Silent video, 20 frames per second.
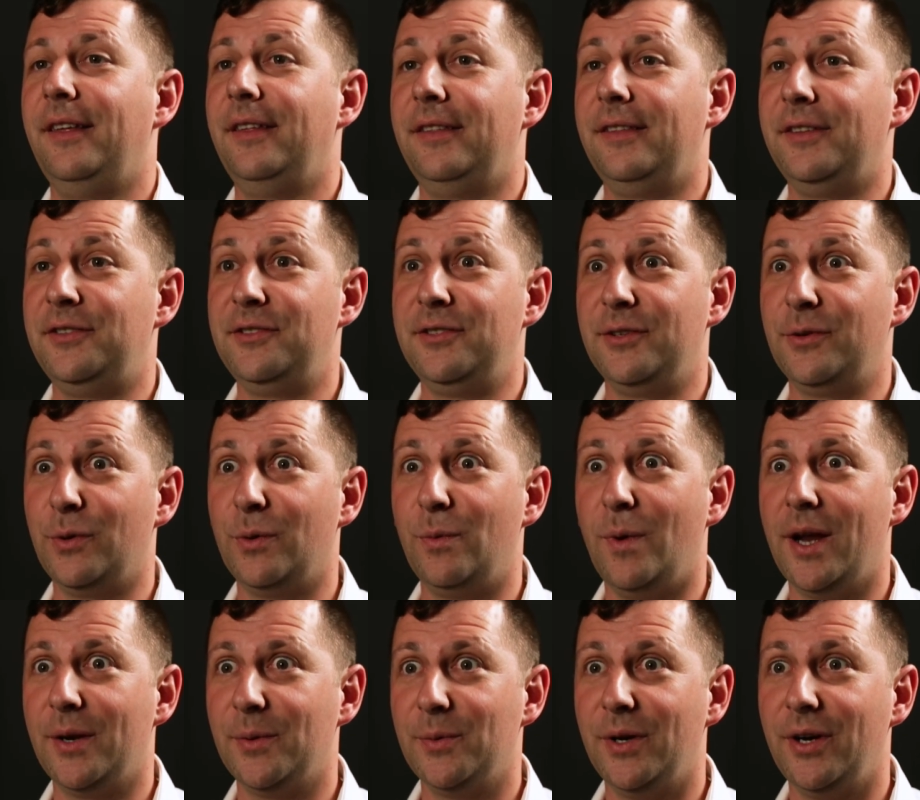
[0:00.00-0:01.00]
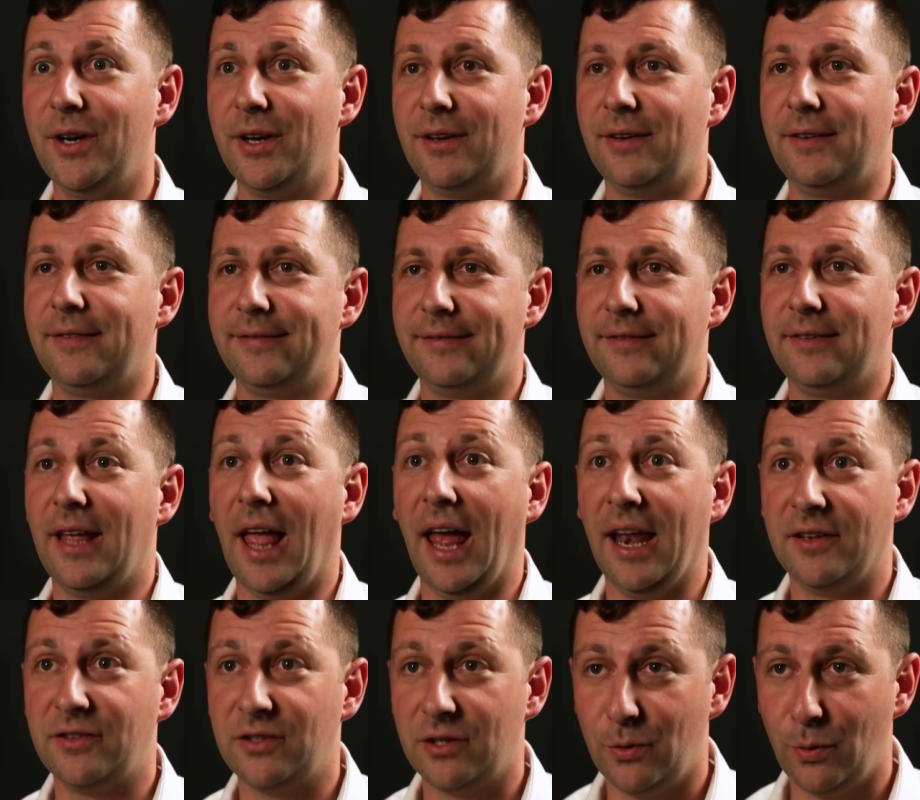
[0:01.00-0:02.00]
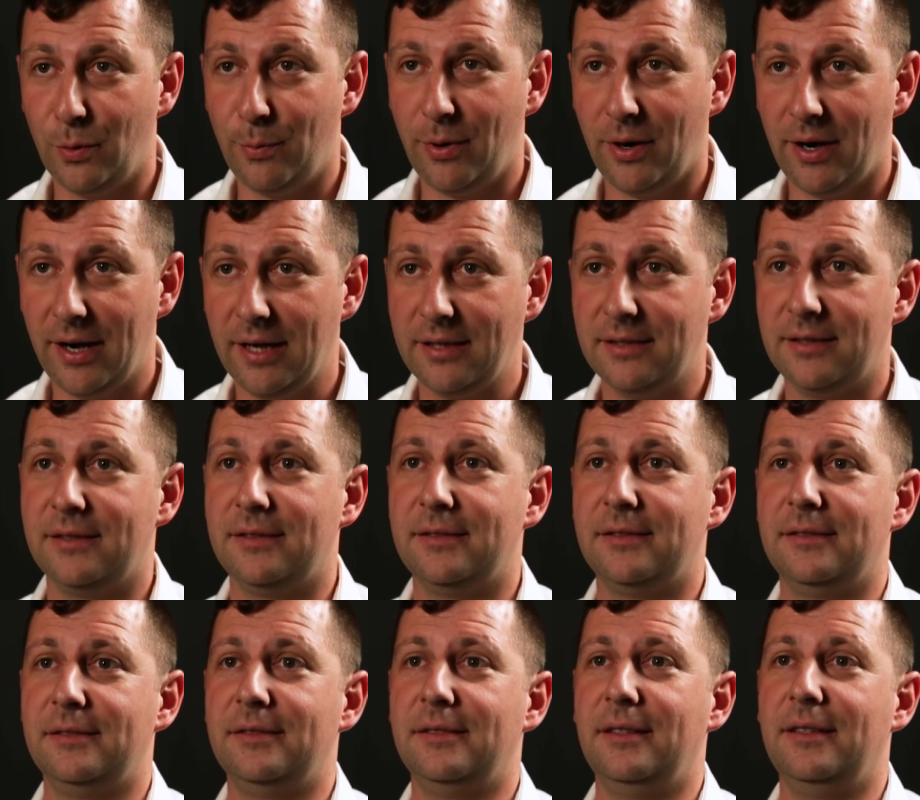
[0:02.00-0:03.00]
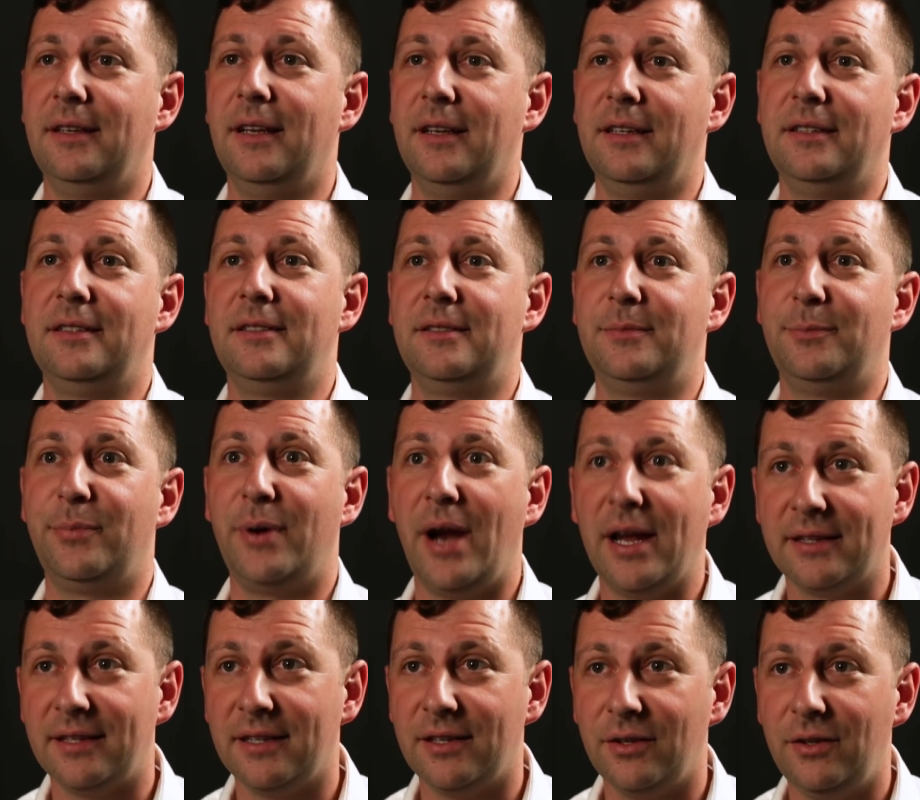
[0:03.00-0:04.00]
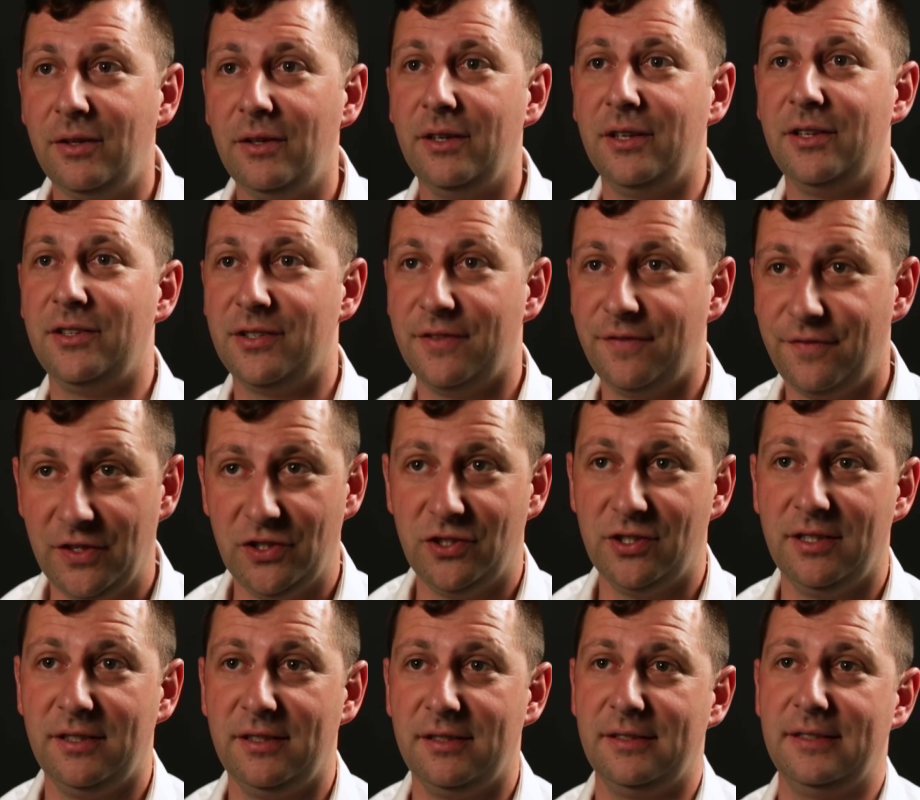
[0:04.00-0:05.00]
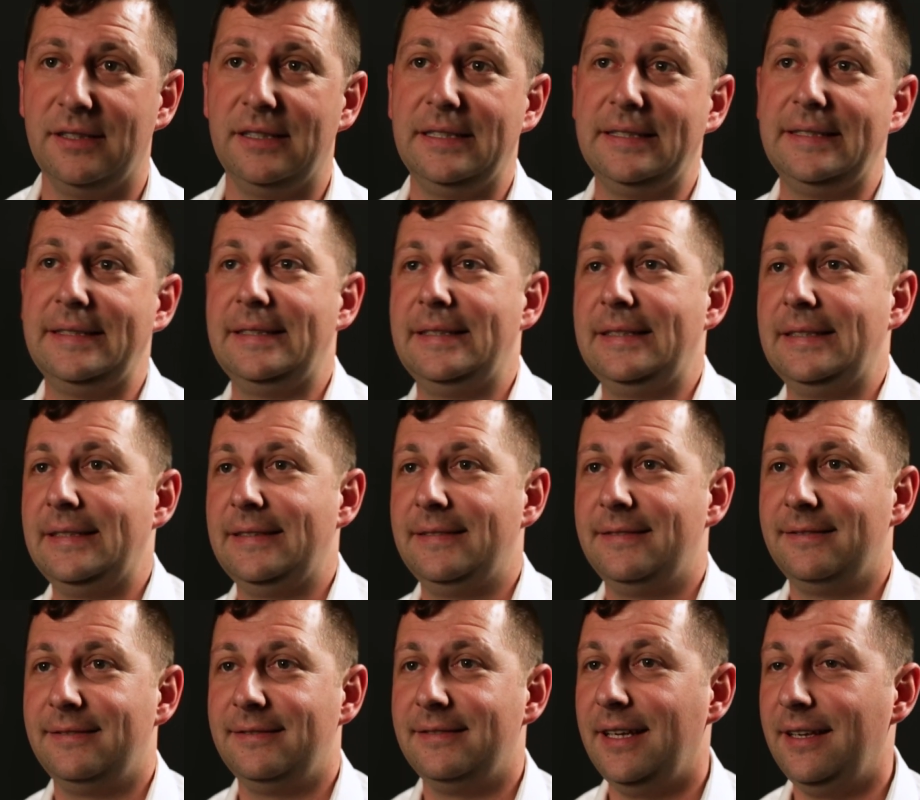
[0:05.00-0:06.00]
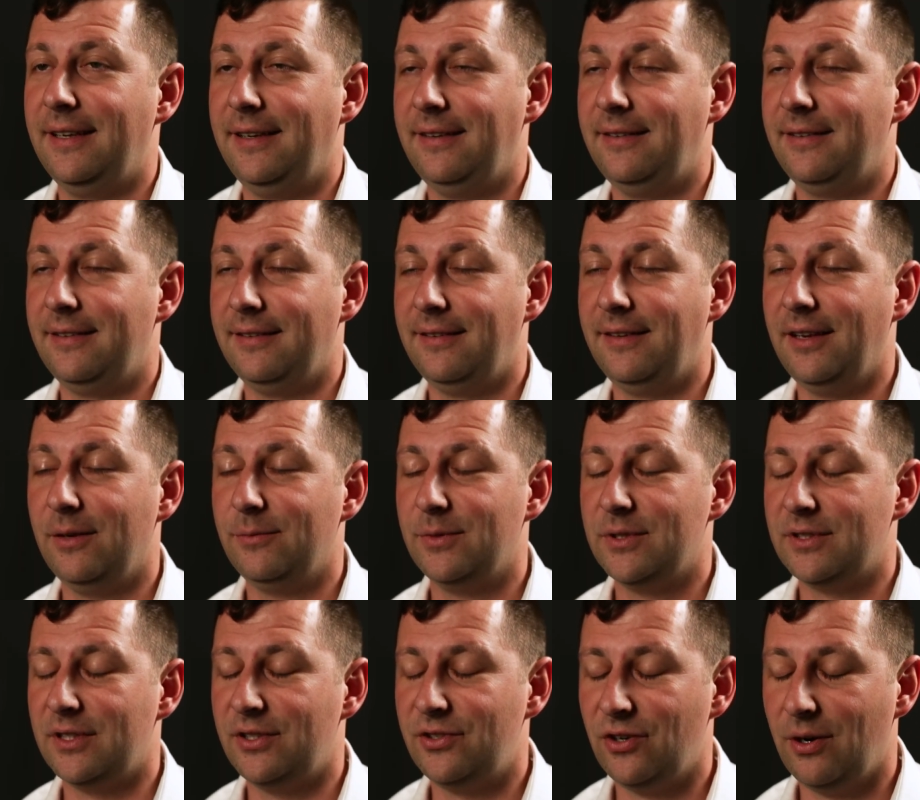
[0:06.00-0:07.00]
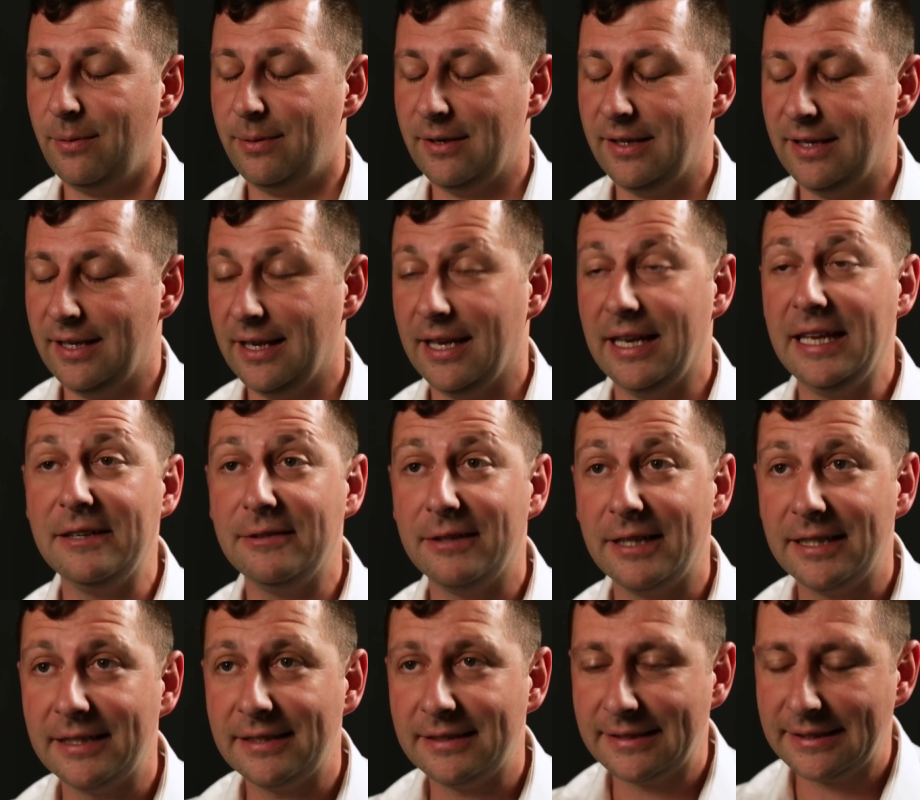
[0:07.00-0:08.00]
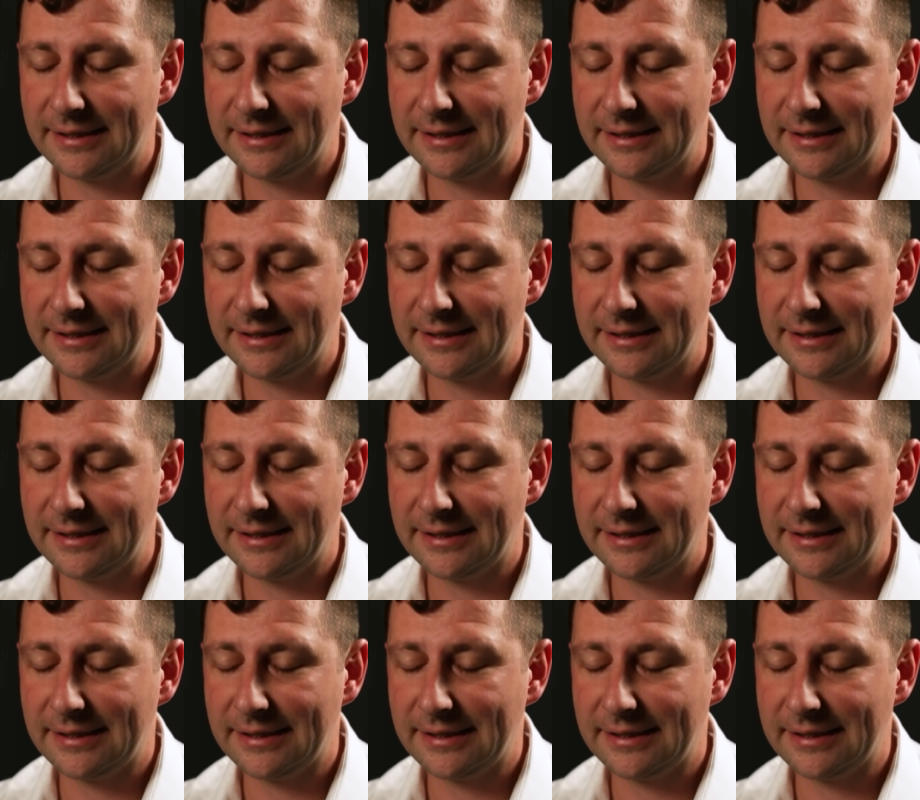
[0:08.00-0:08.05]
this is a good way to work, and it's a good product, and it's practical and it's efficient, and no one wants to drop anything anyway.